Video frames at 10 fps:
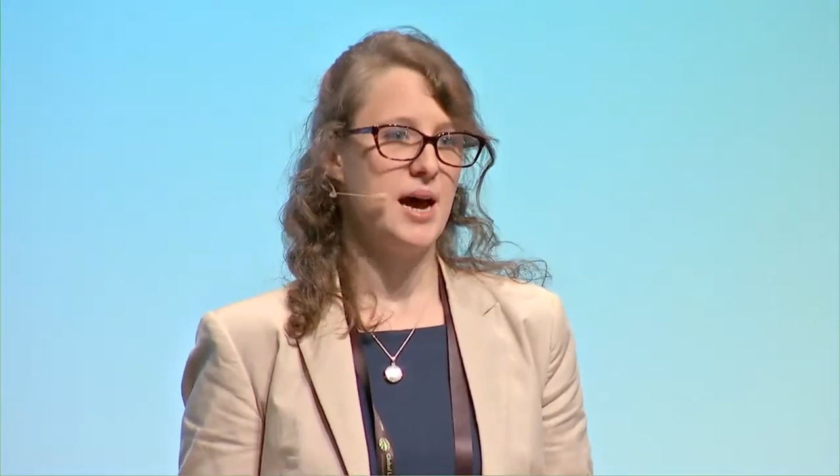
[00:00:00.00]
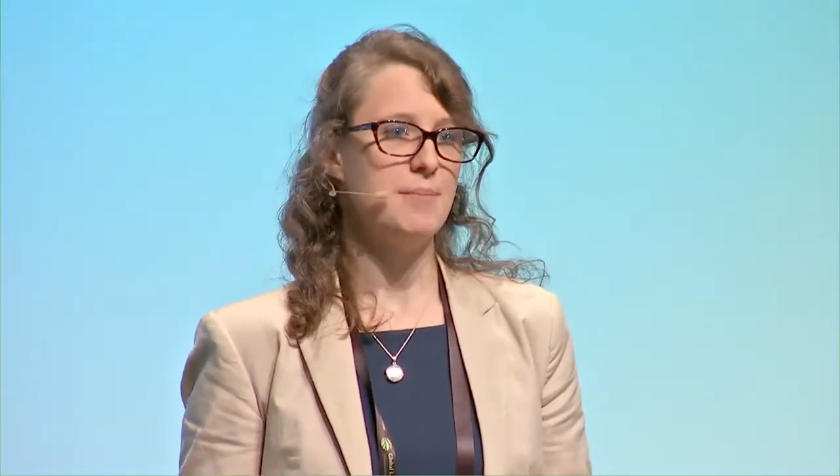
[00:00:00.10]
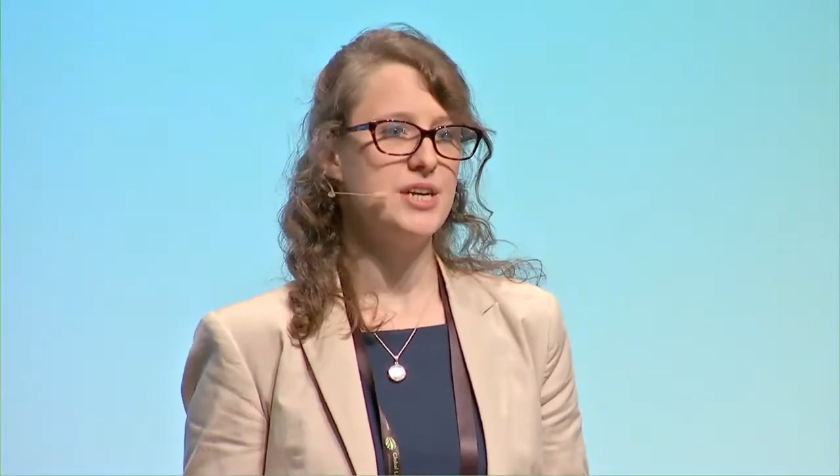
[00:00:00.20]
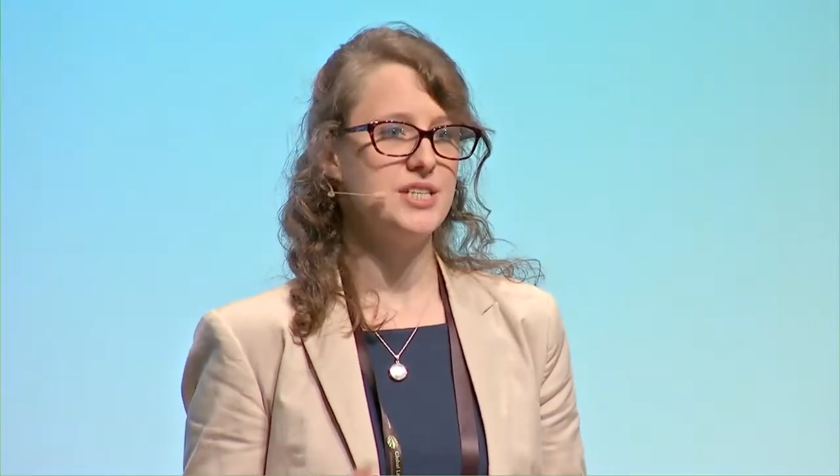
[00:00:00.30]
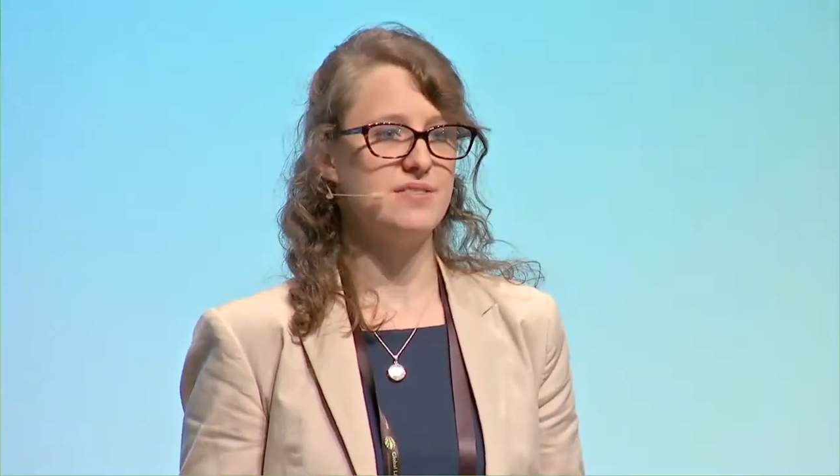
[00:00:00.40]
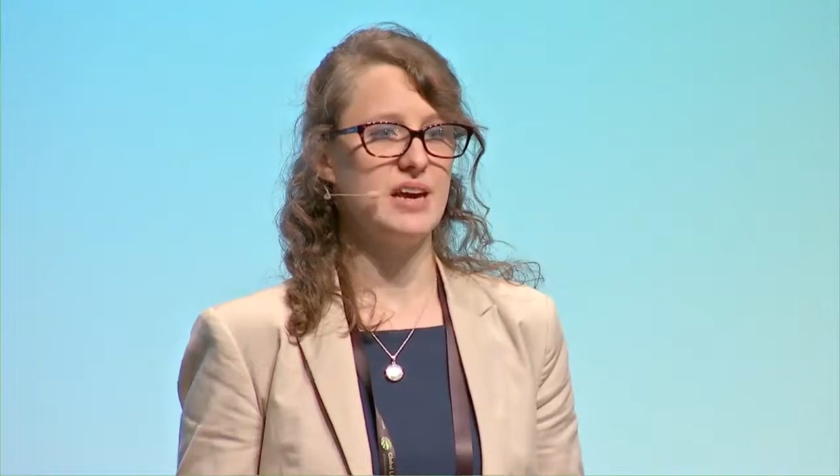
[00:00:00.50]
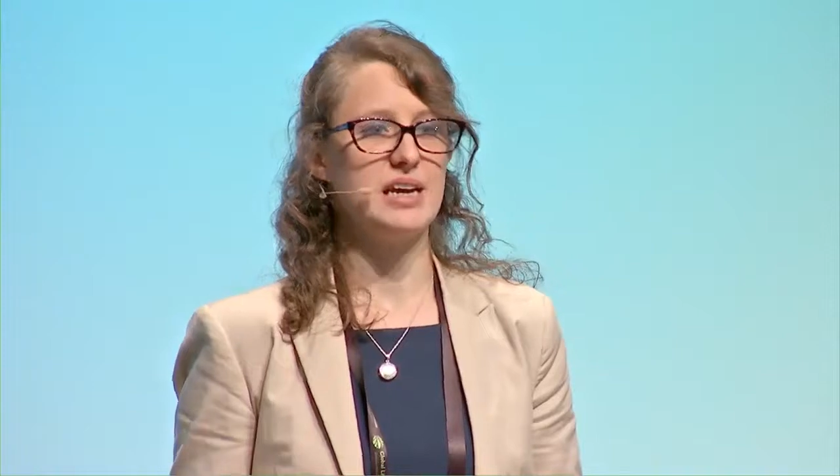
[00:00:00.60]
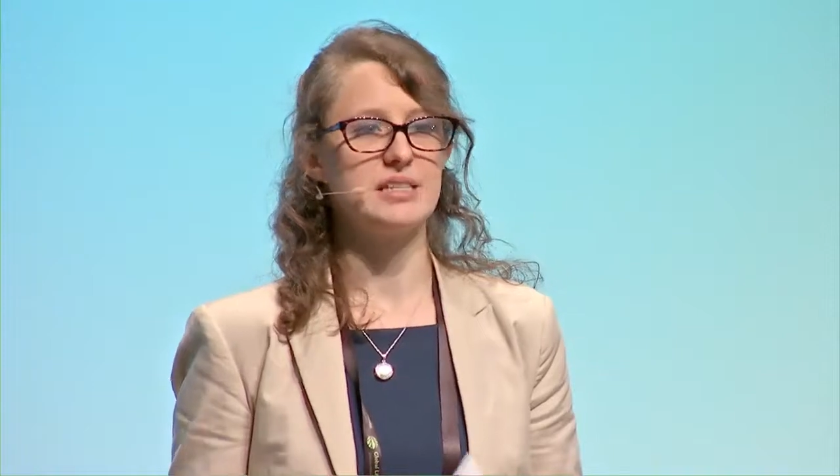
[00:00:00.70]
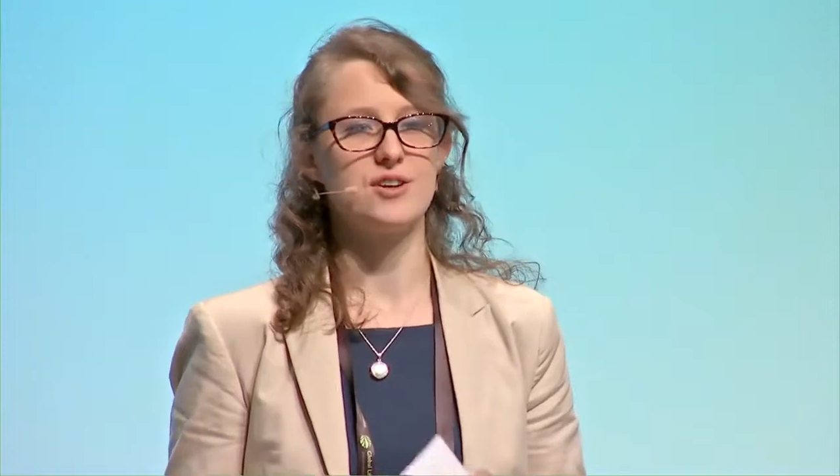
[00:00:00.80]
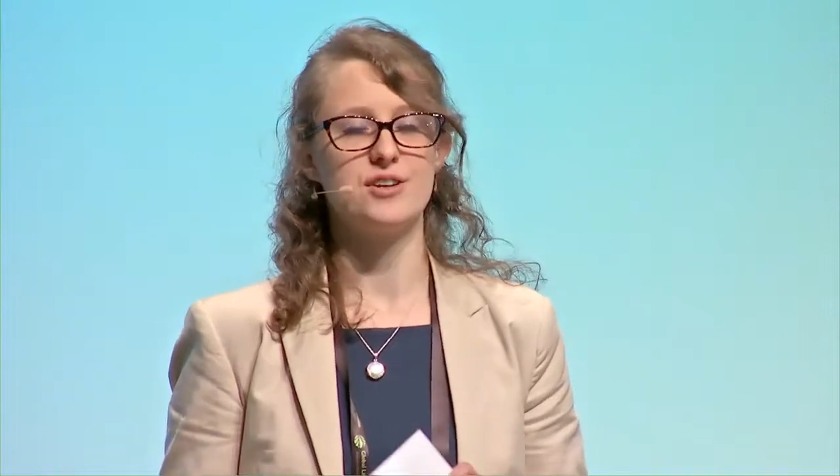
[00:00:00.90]
And most of that
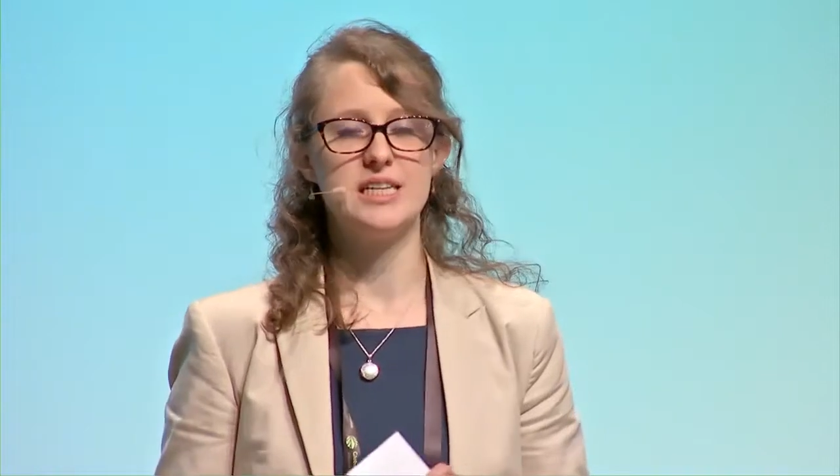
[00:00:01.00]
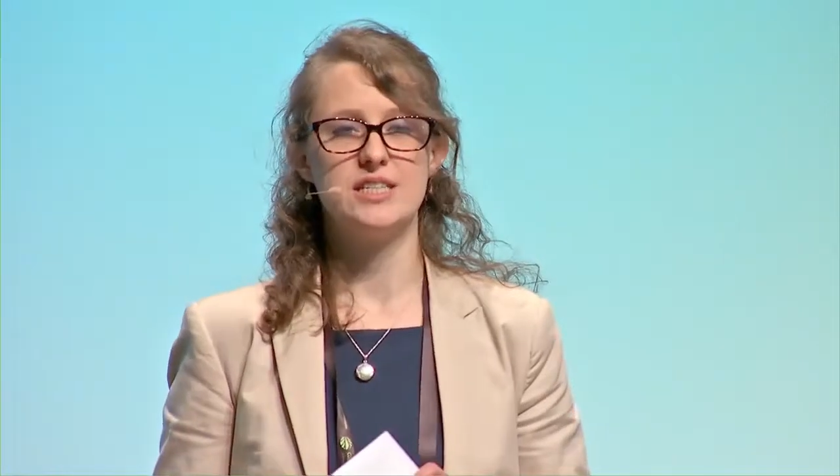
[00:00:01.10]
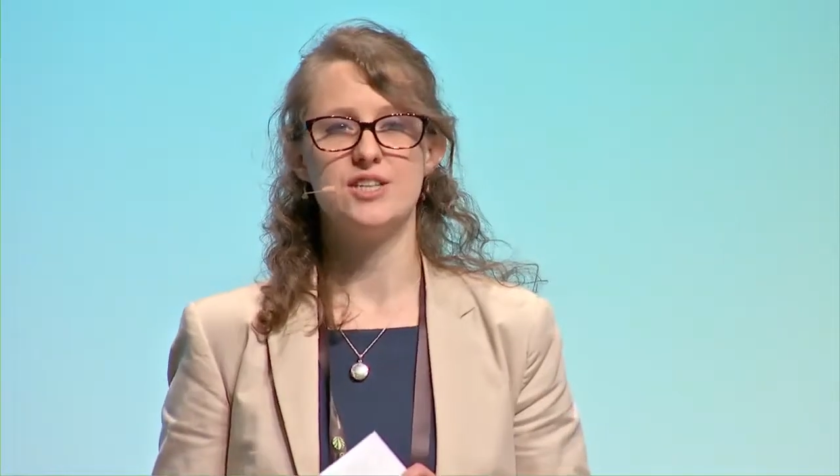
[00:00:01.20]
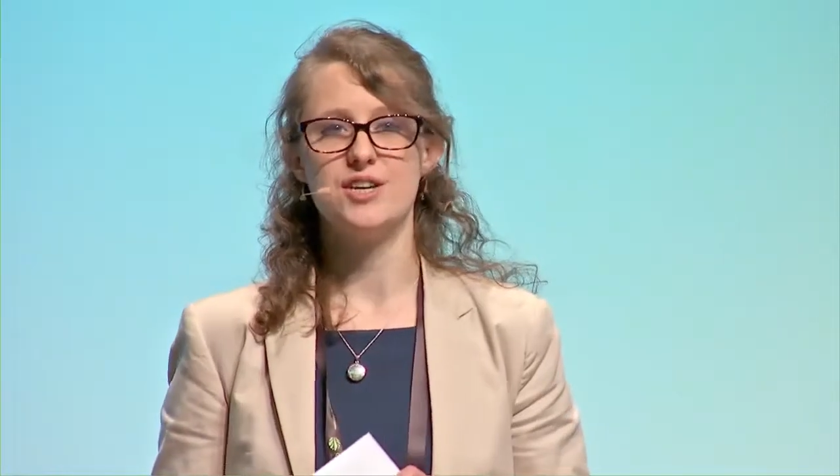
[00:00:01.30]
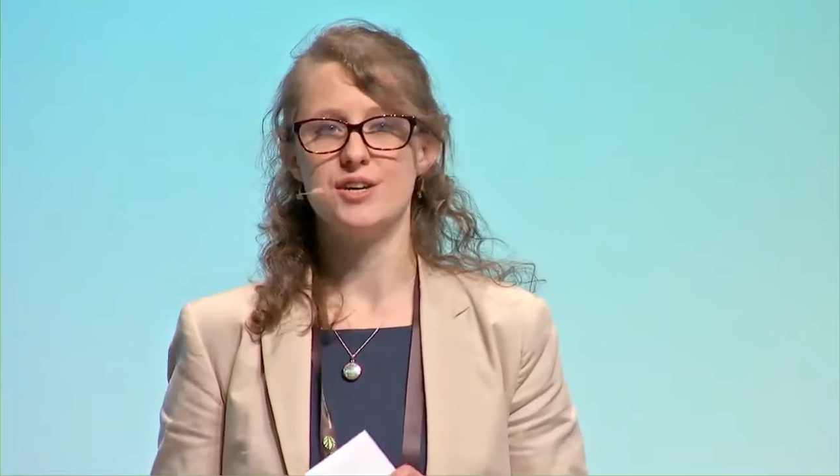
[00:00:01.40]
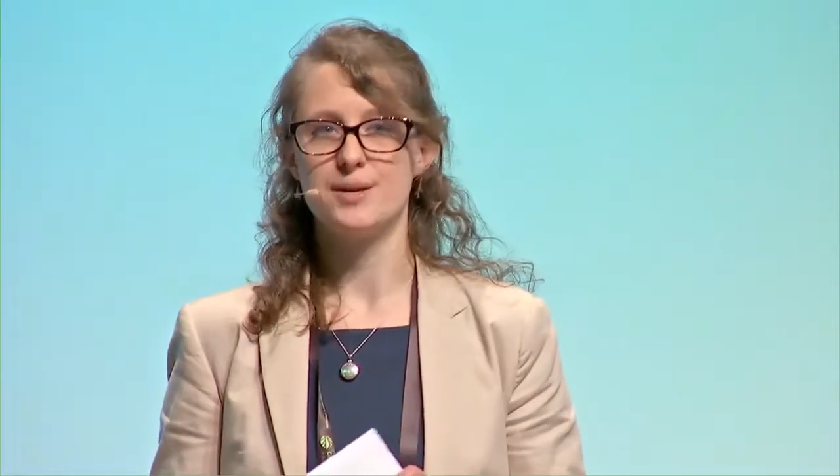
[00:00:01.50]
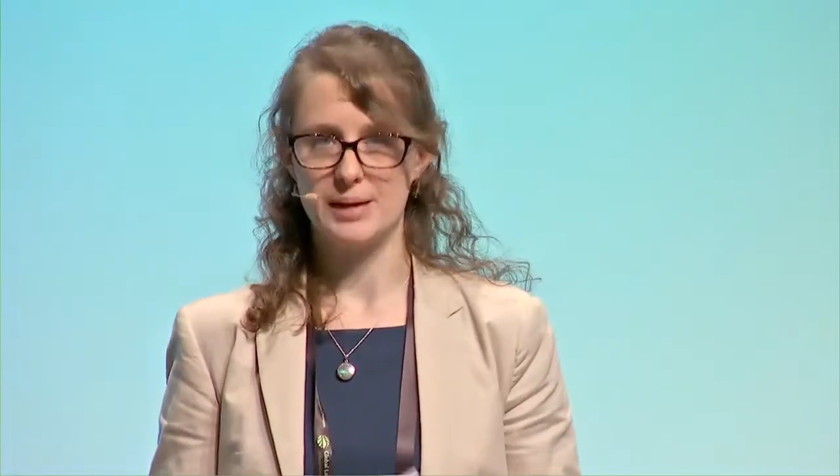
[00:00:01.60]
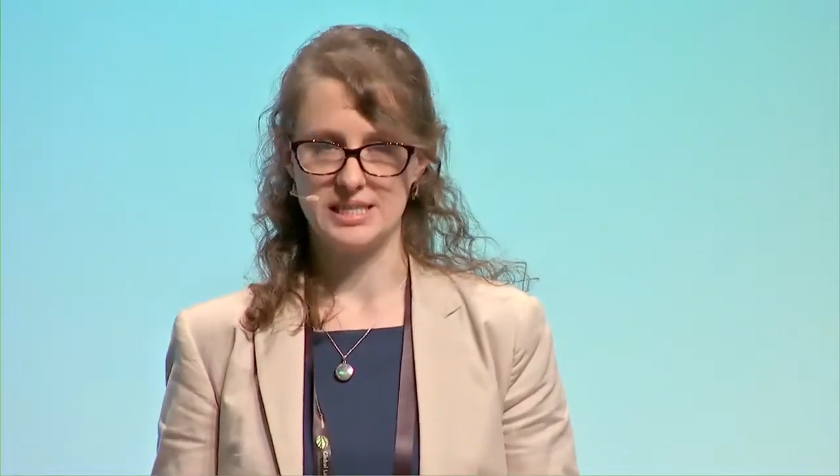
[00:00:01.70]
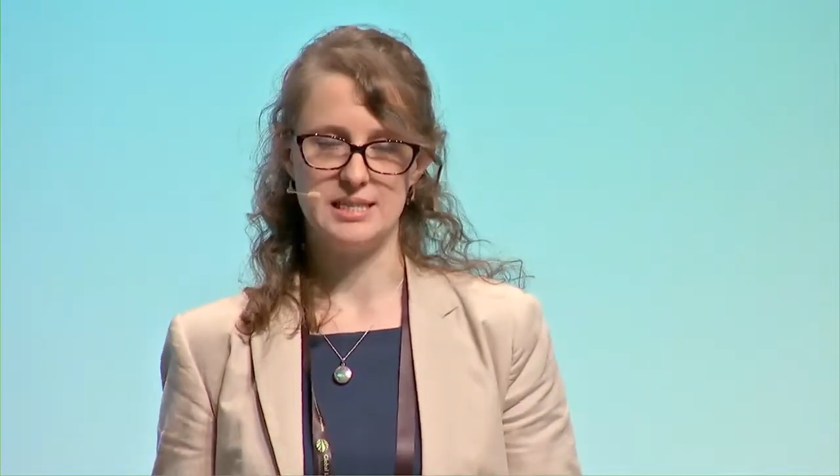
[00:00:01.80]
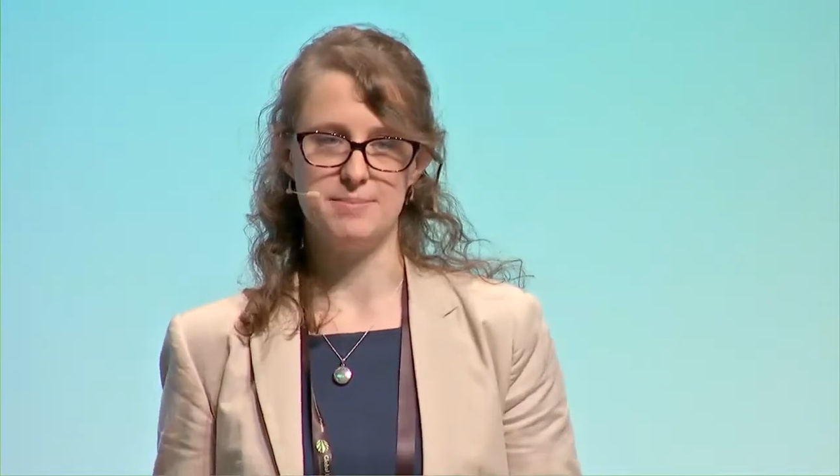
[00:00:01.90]
has gone into
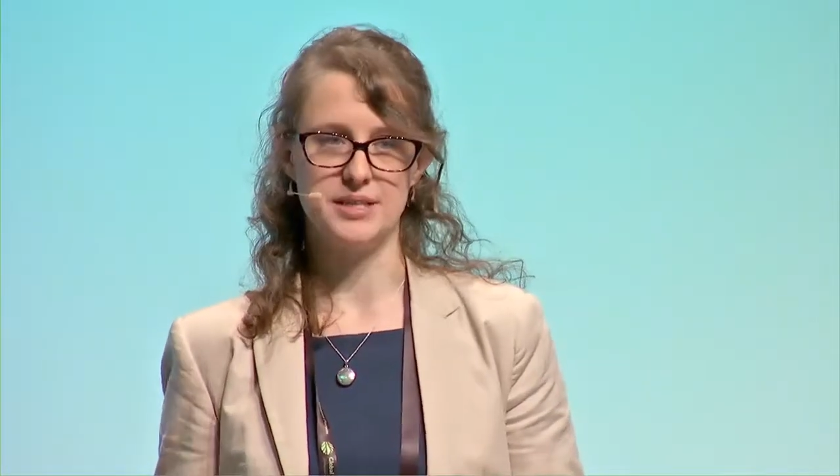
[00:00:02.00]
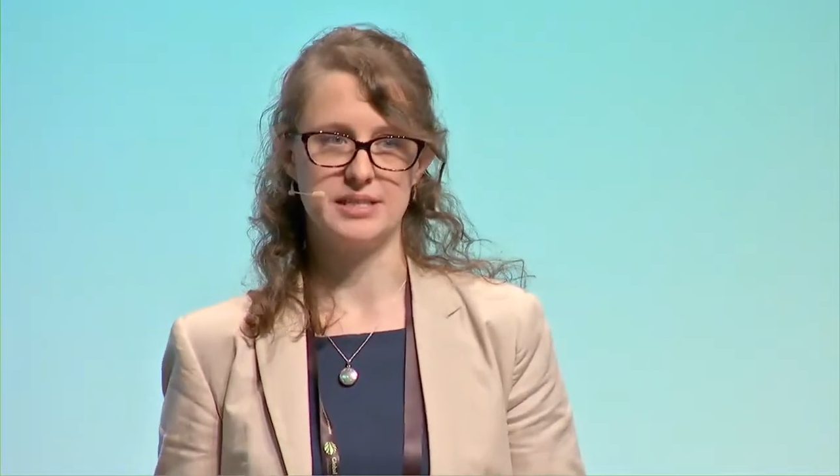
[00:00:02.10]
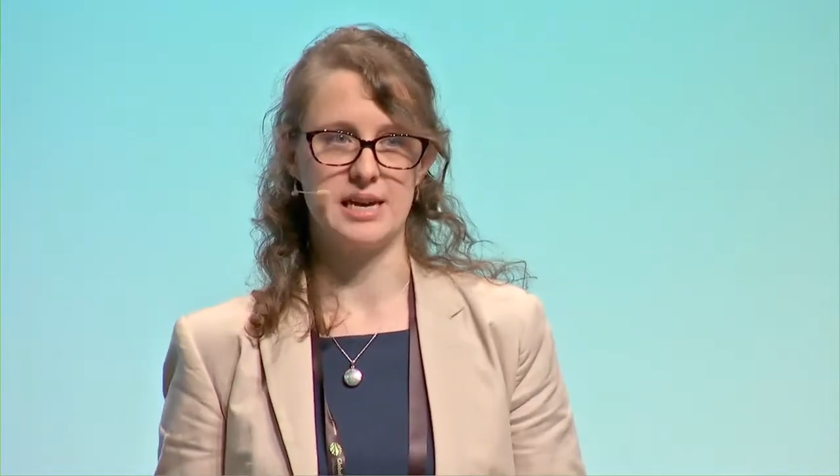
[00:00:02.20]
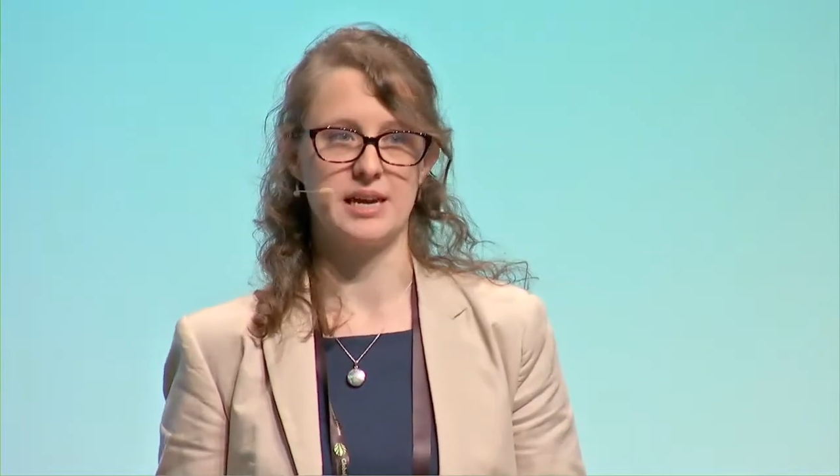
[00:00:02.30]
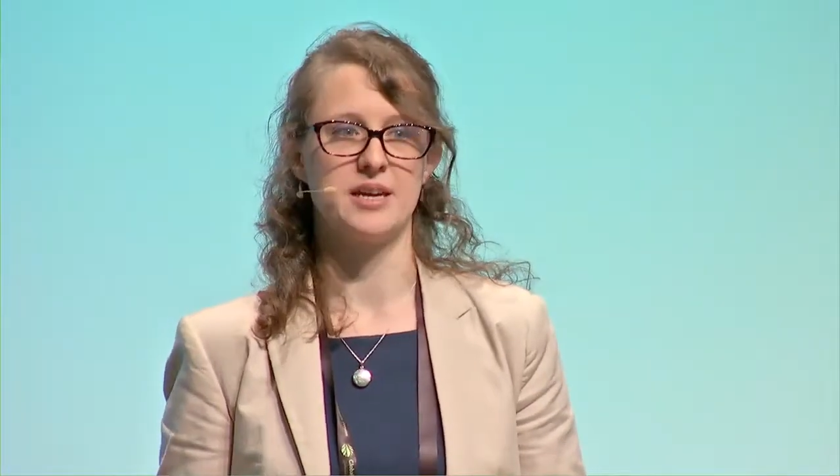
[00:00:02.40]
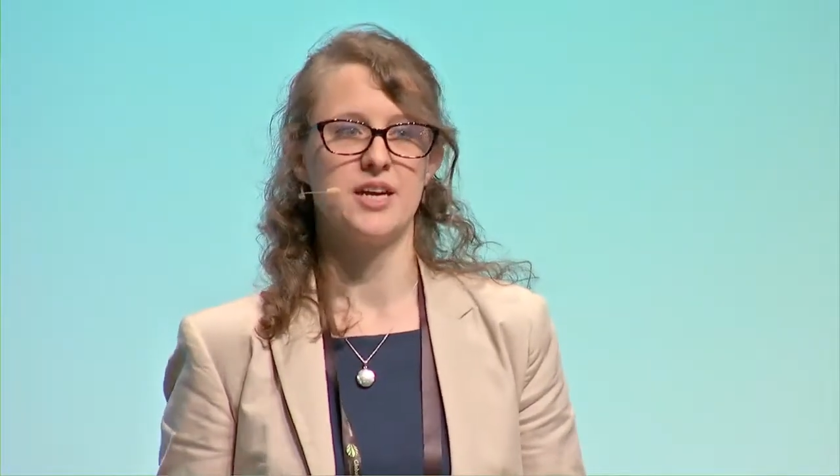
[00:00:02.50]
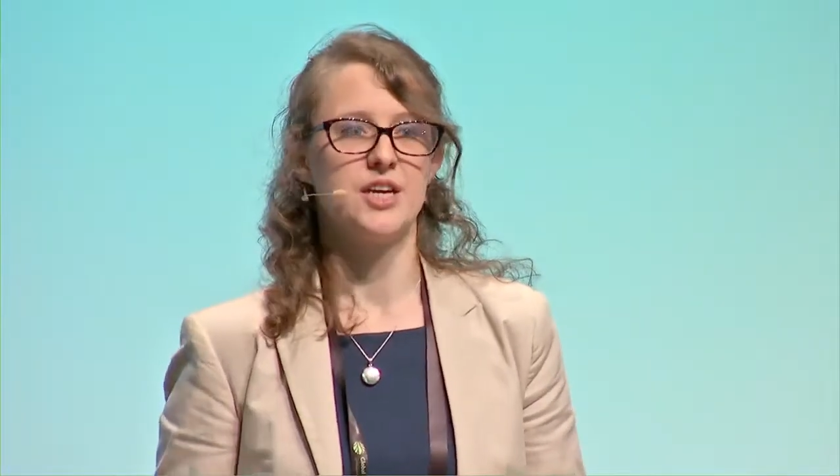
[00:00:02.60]
capacity building.